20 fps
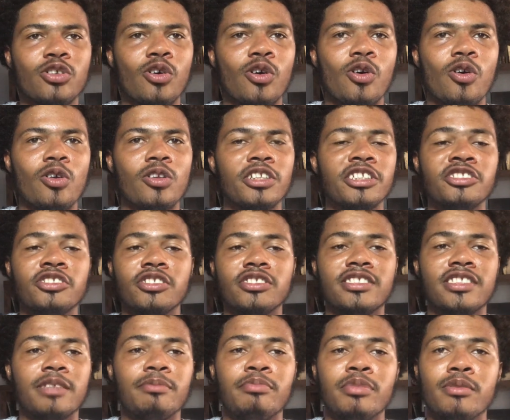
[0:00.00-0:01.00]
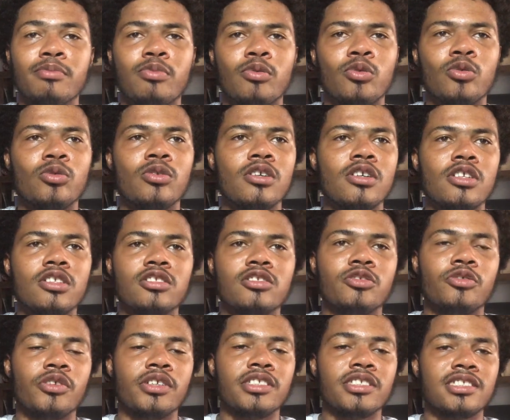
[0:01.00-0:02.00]
all interested people to
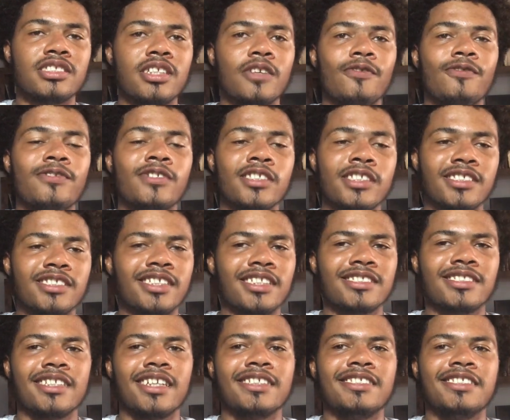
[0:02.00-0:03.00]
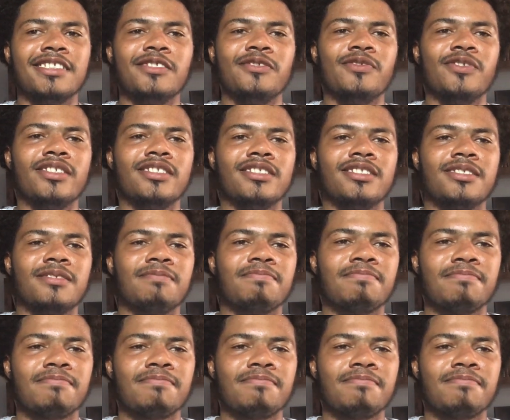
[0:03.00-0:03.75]
register for this exciting event.